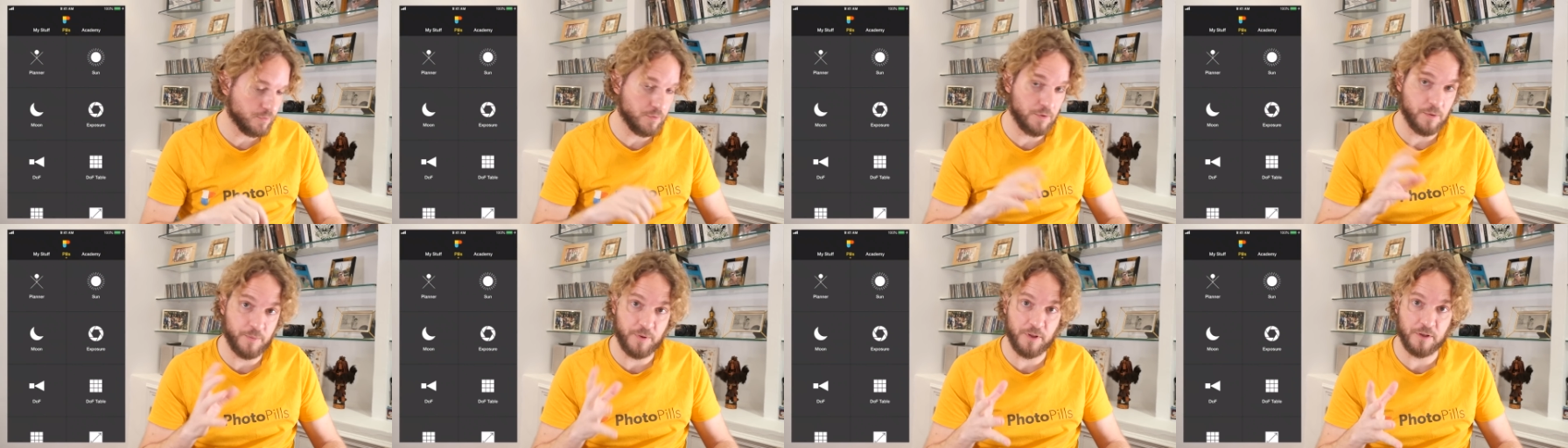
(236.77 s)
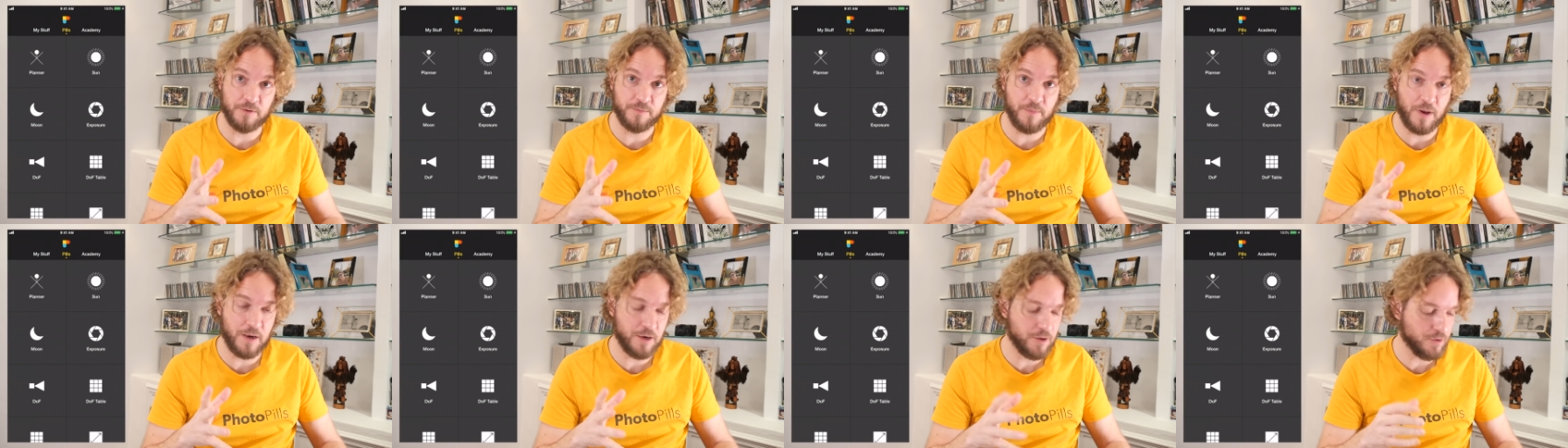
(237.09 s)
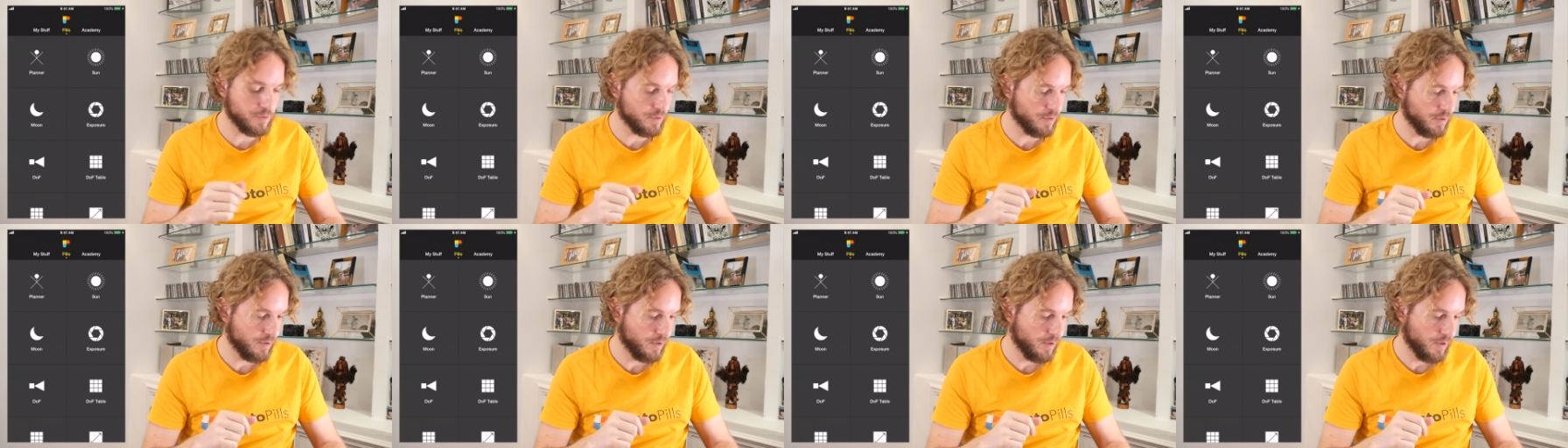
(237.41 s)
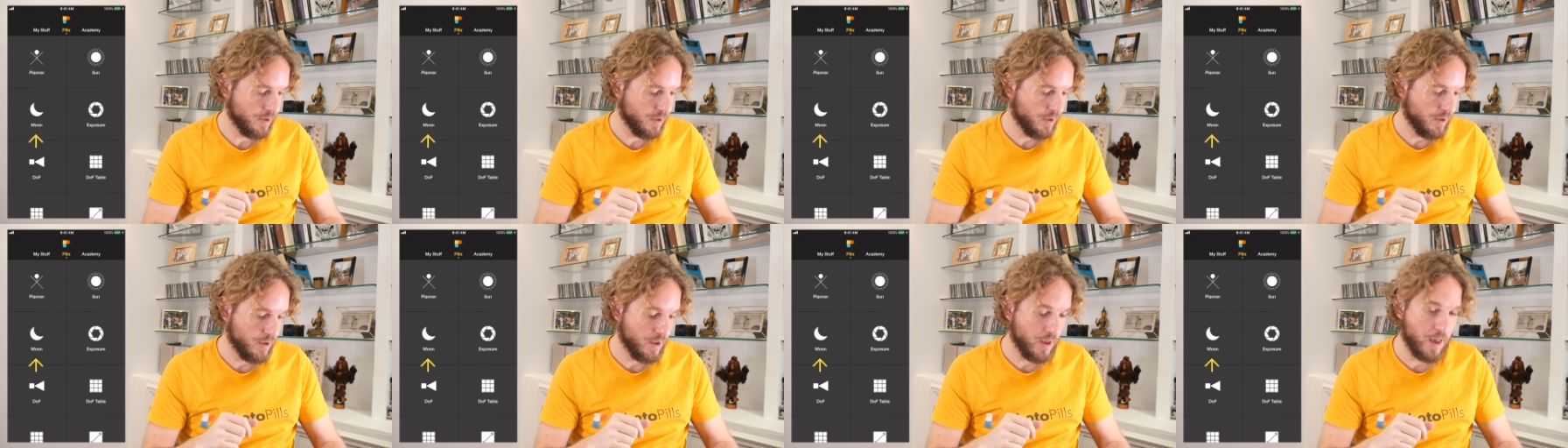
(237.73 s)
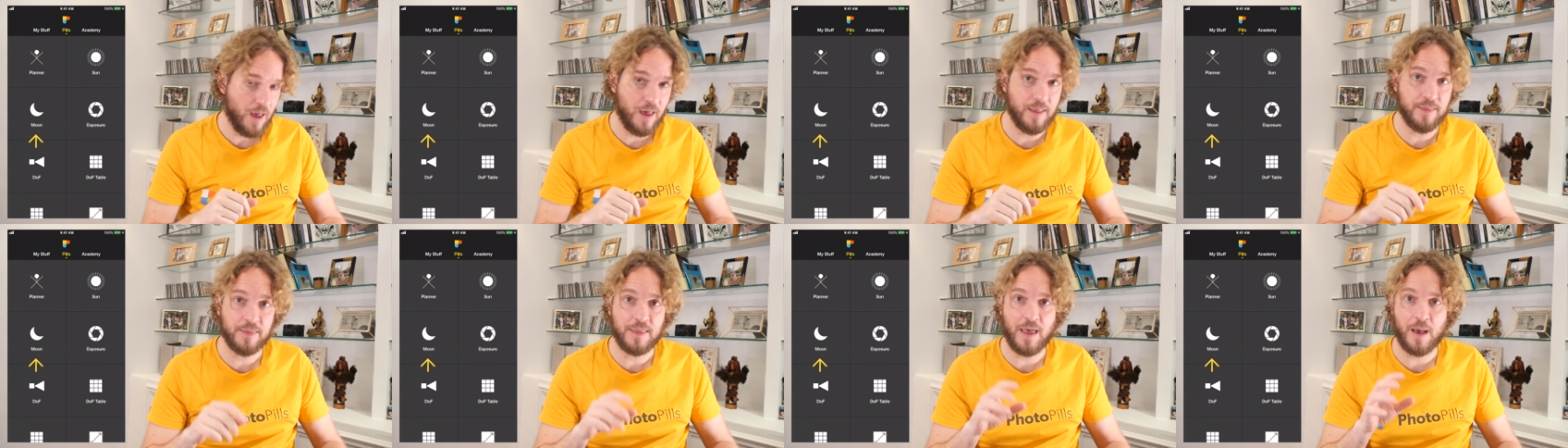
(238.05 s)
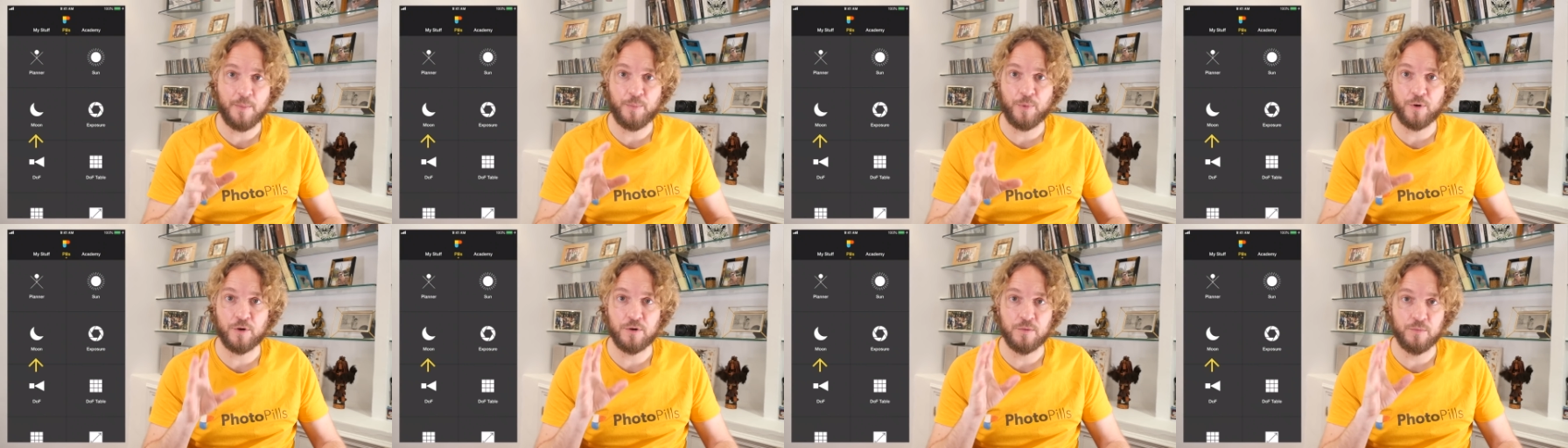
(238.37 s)
to the Pills menu, and
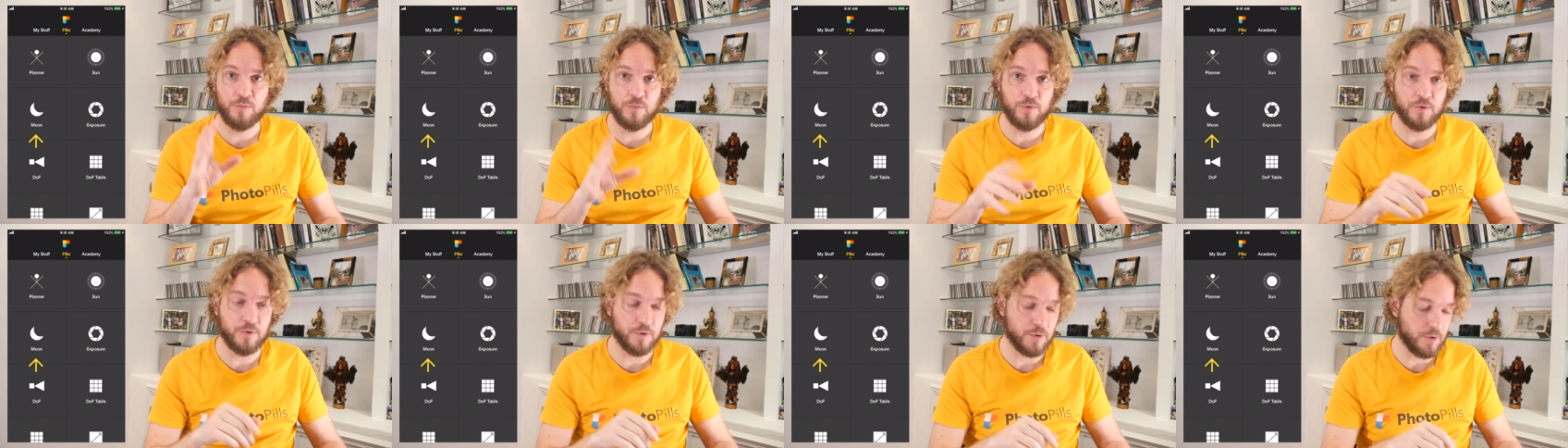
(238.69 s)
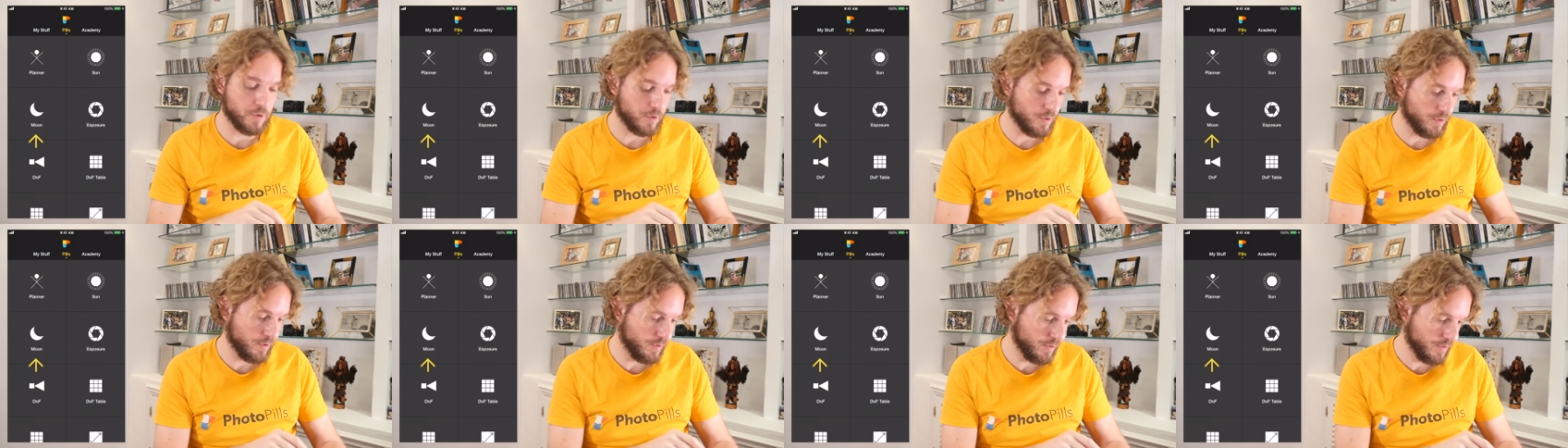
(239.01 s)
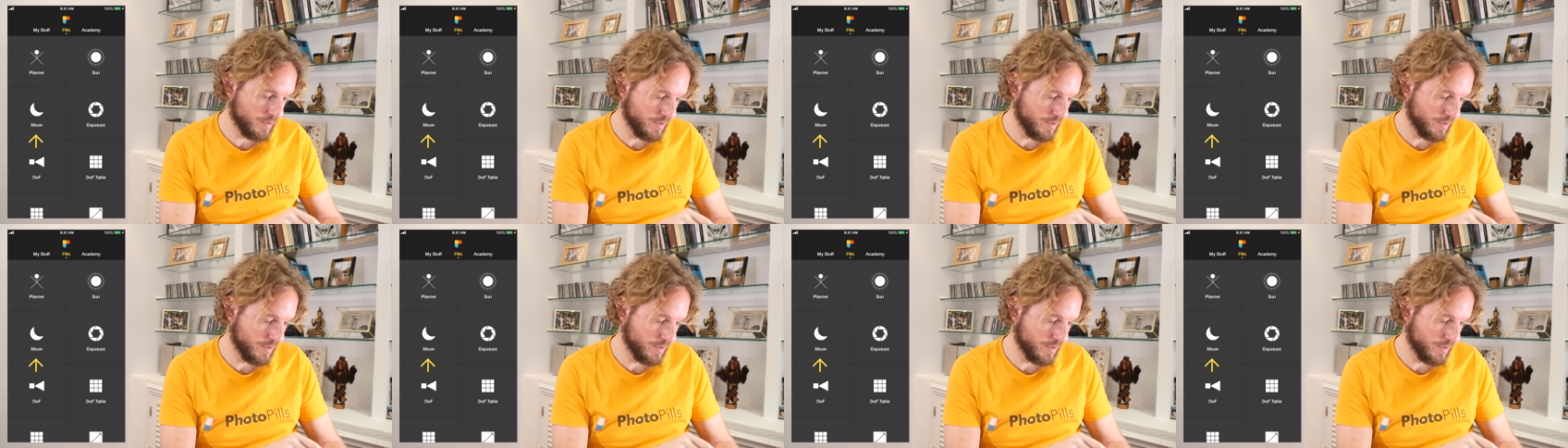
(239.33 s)
tap on Moon.